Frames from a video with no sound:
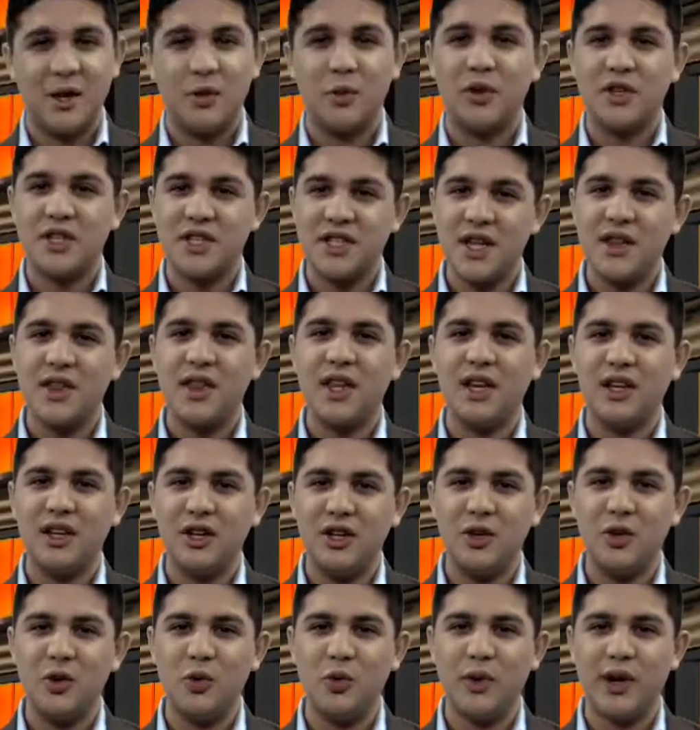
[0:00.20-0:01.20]
Well, it's nothing
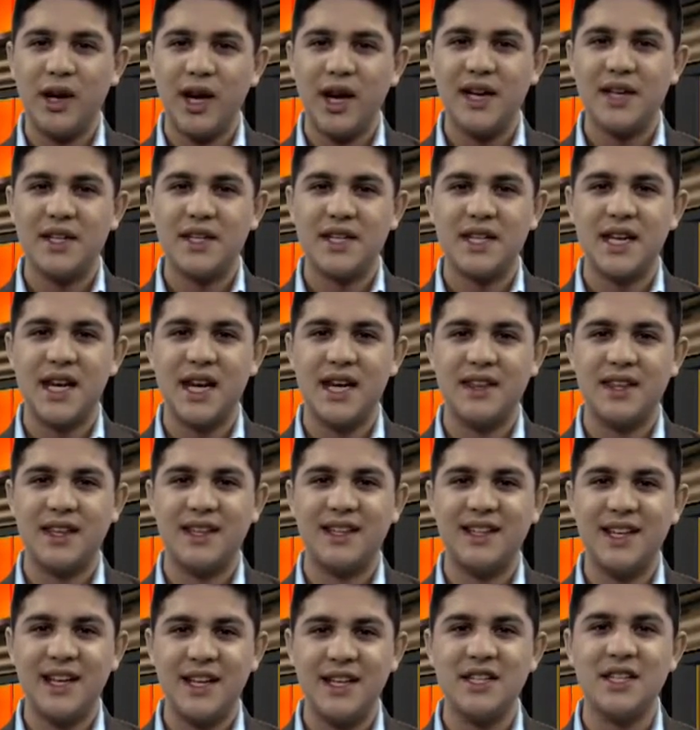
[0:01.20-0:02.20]
new when I say
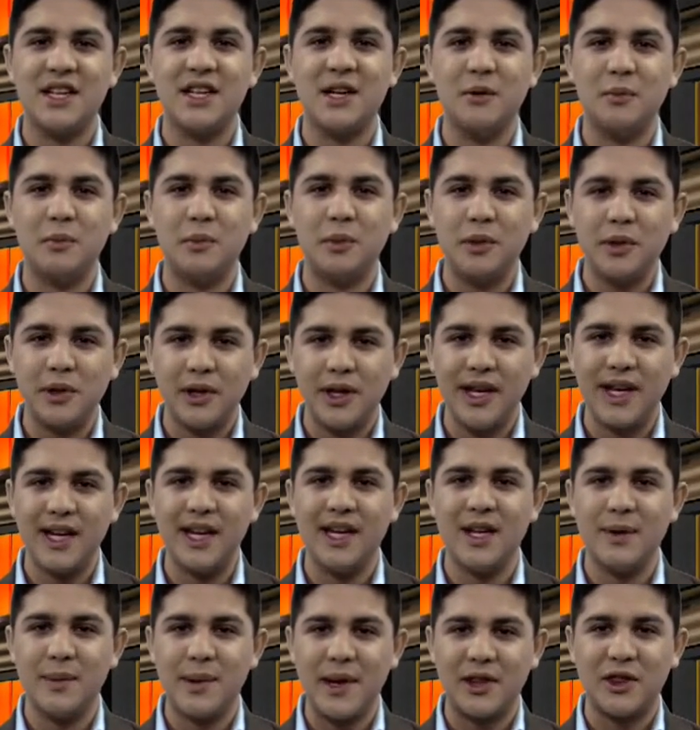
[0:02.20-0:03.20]
that kids
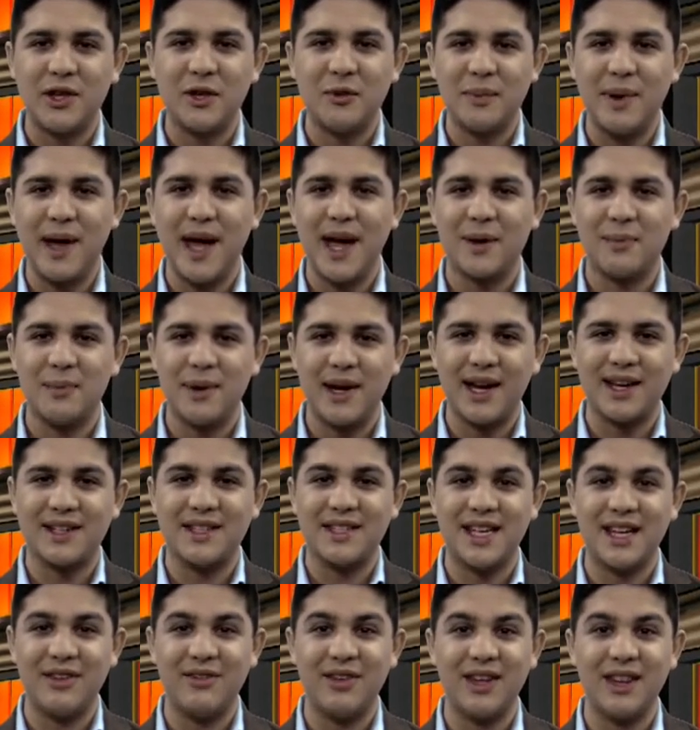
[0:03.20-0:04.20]
complain about their
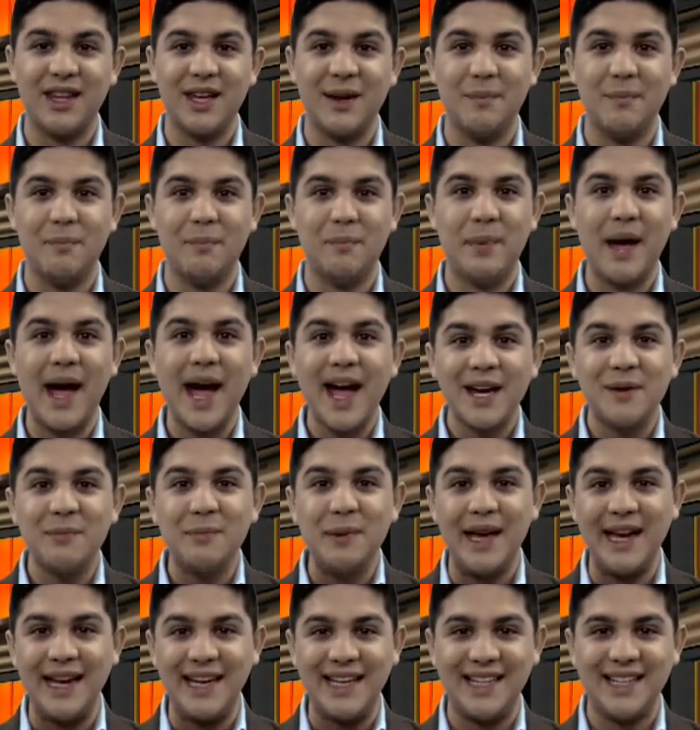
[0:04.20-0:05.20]
backpacks giving them back
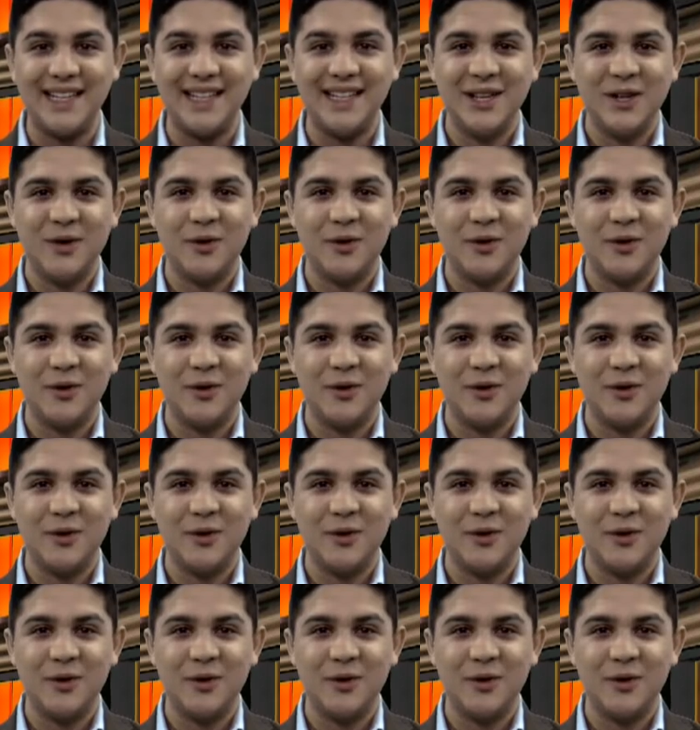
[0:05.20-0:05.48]
pain.